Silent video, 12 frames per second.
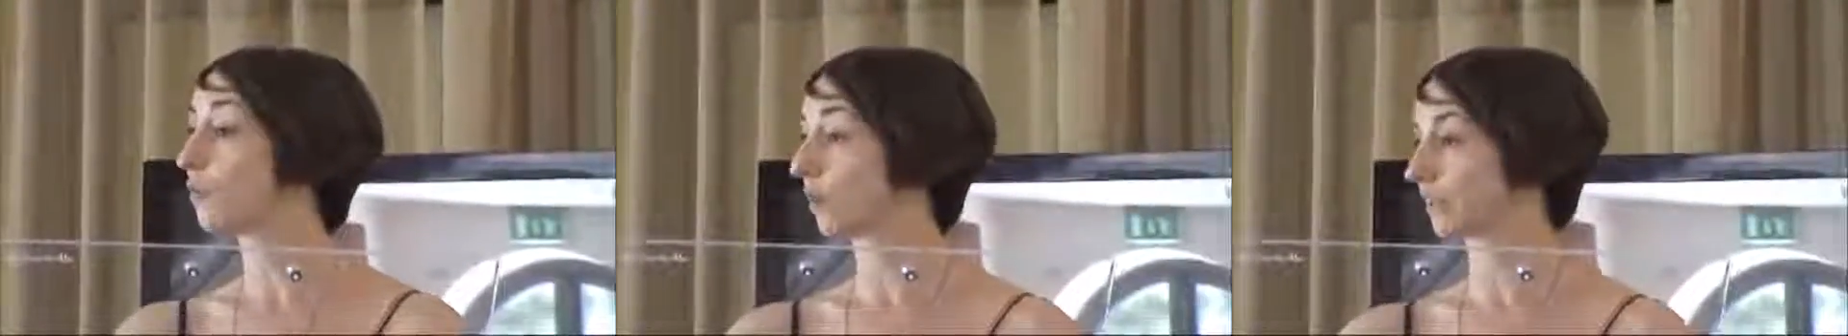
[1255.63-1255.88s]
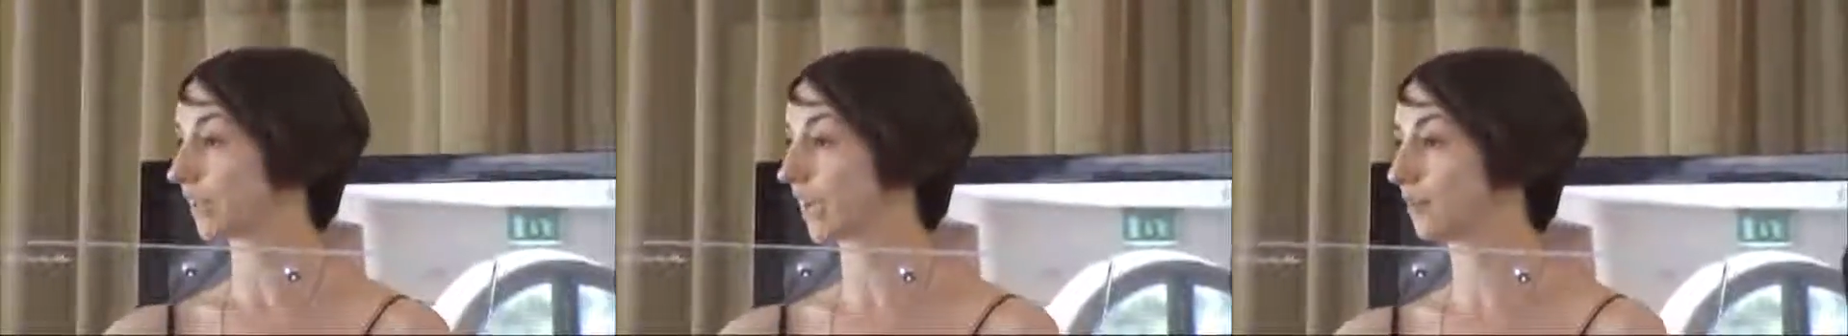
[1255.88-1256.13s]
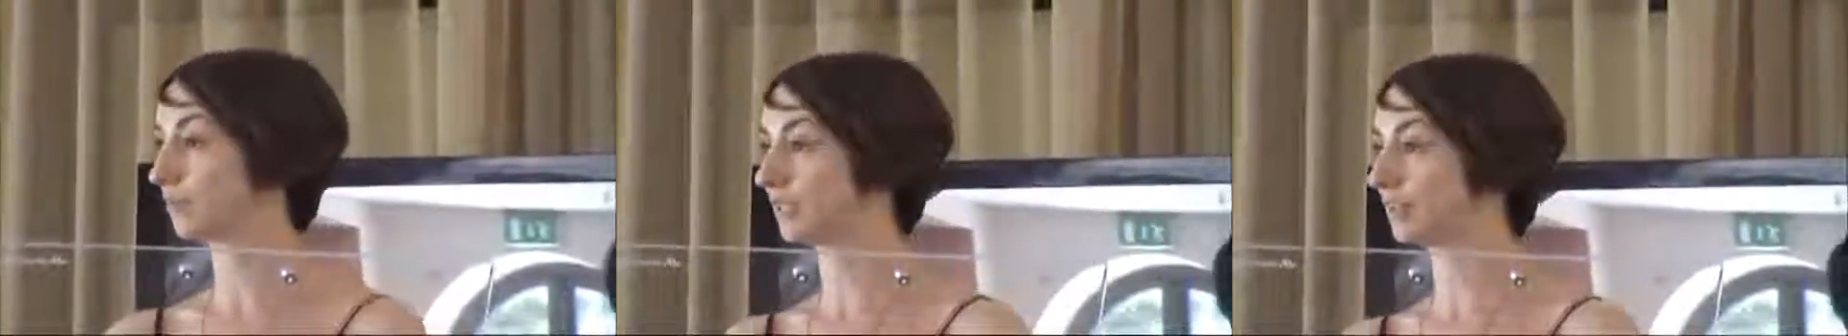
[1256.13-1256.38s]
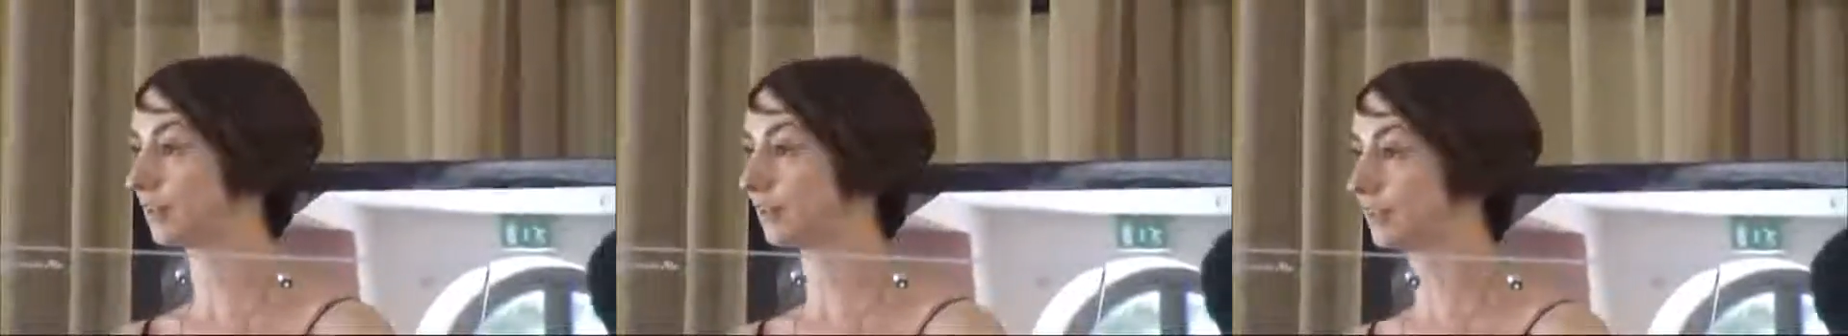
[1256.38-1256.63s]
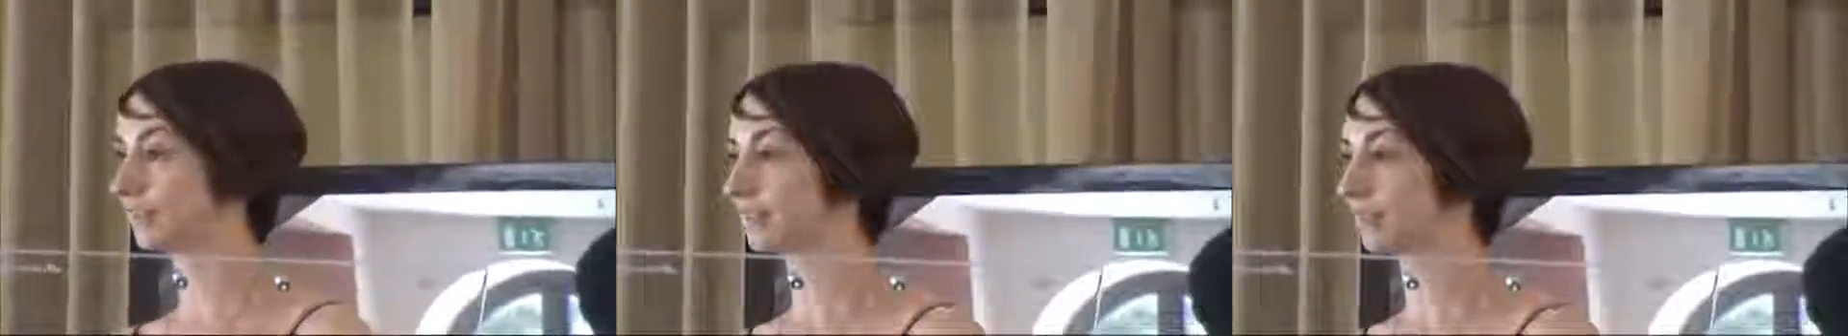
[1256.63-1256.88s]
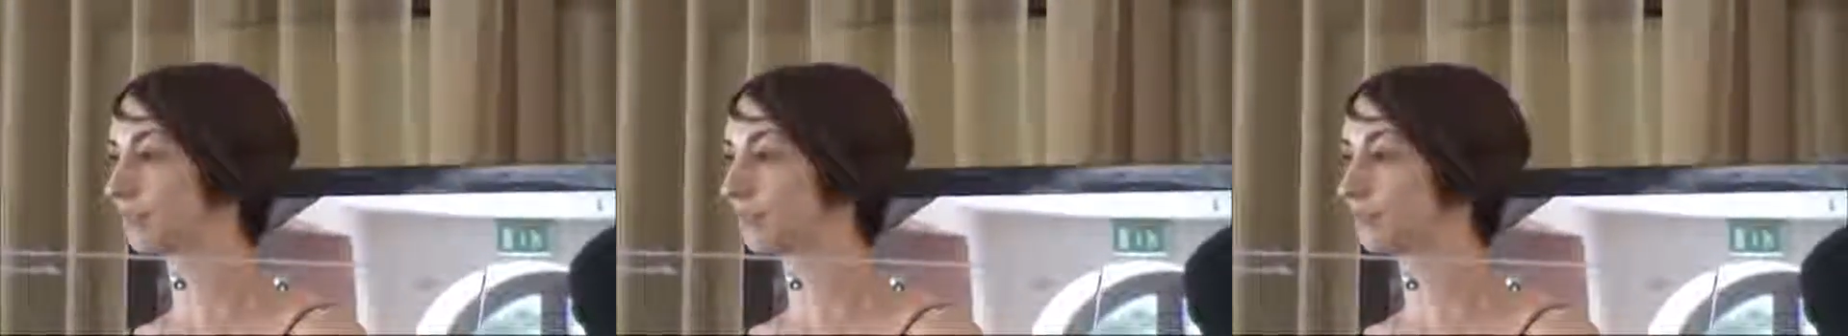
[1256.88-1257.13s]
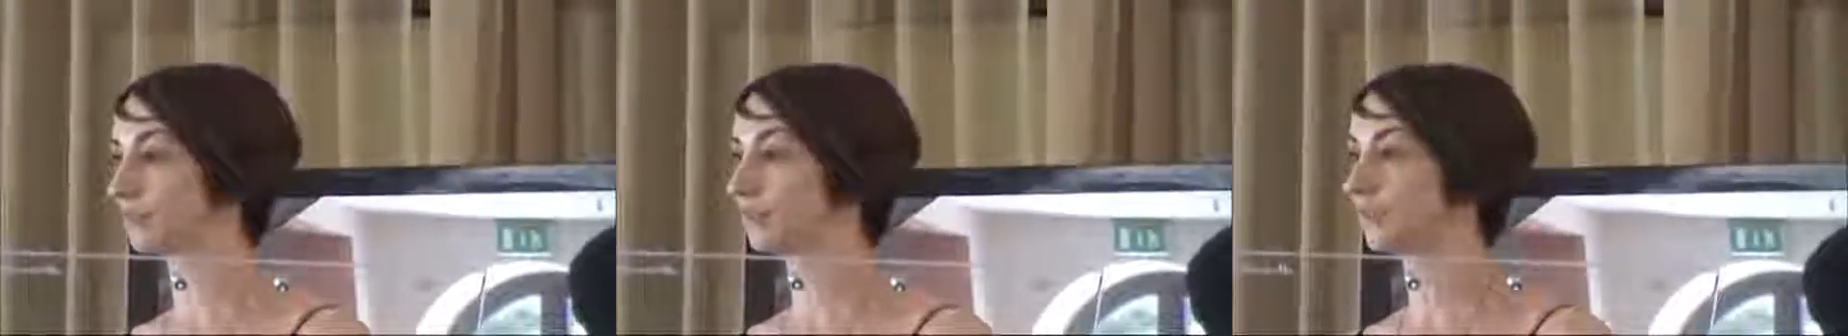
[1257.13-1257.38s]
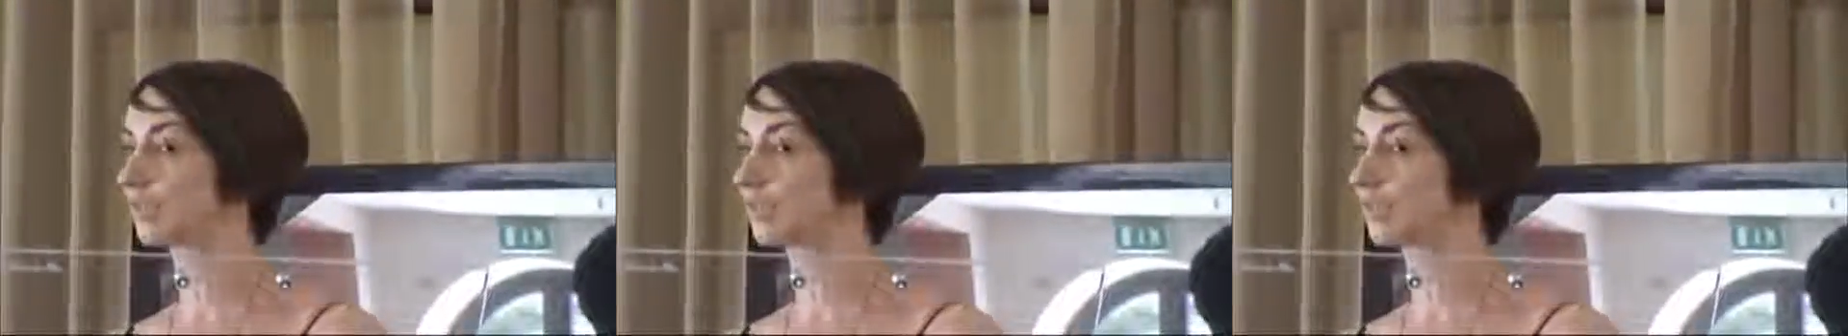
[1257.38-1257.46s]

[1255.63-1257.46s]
what can be done on its territories.